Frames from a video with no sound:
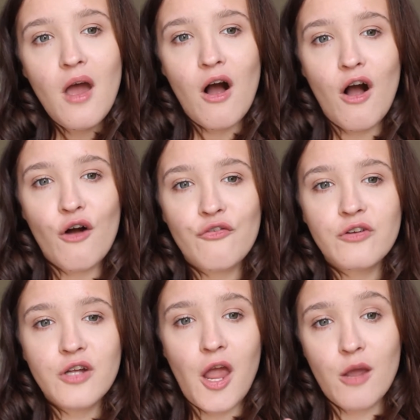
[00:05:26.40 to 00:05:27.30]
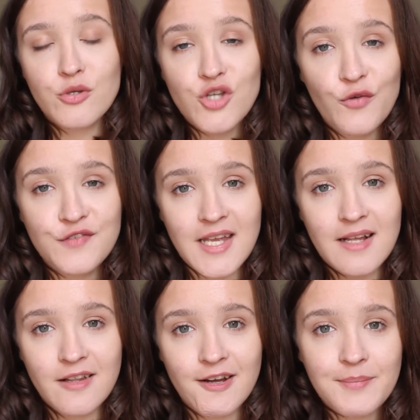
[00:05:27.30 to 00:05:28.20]
of Dolph
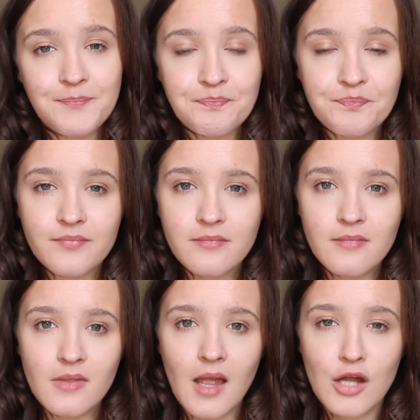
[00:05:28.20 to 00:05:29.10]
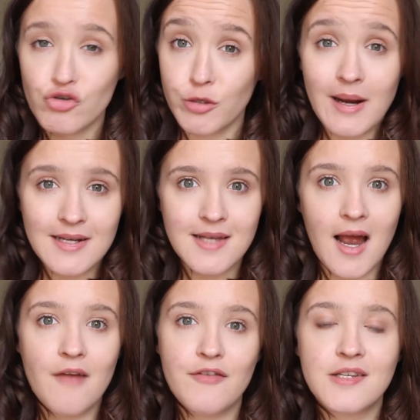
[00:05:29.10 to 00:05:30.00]
Ziggler and Drew
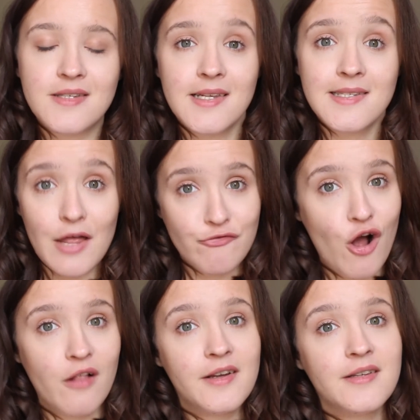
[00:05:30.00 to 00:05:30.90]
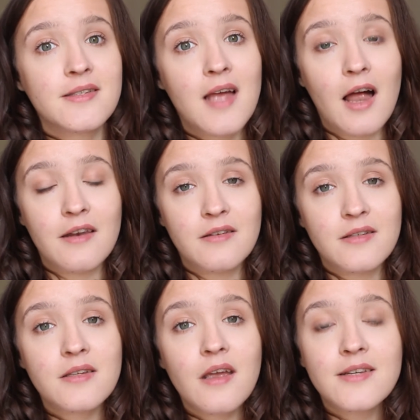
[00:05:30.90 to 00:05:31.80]
McIntyre versus Seth Rollins
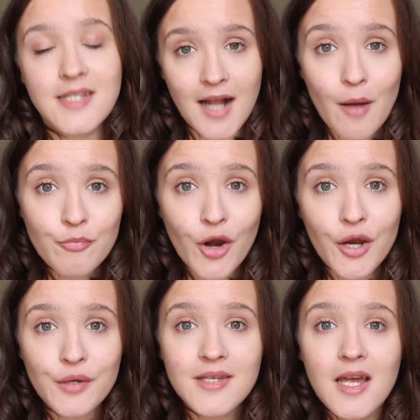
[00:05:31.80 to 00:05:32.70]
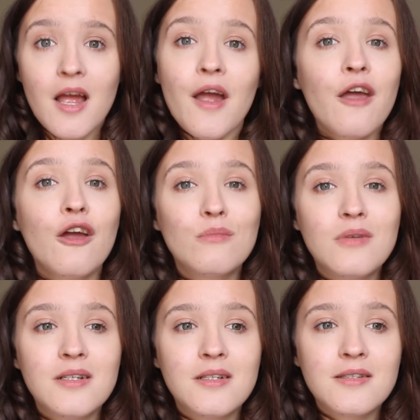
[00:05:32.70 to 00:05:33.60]
and Dean Ambrose.
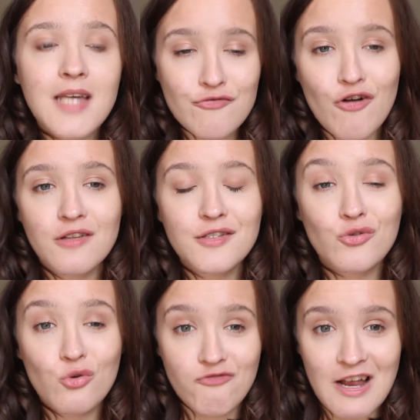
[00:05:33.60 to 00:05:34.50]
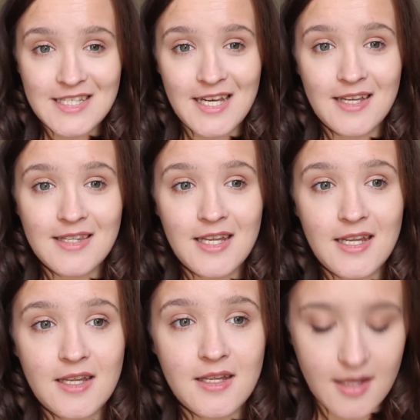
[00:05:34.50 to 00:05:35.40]
Seth Rollins is already
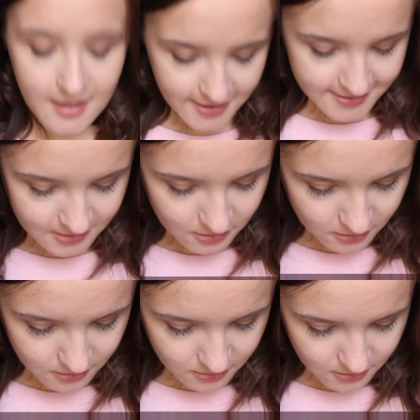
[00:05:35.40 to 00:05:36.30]
he's either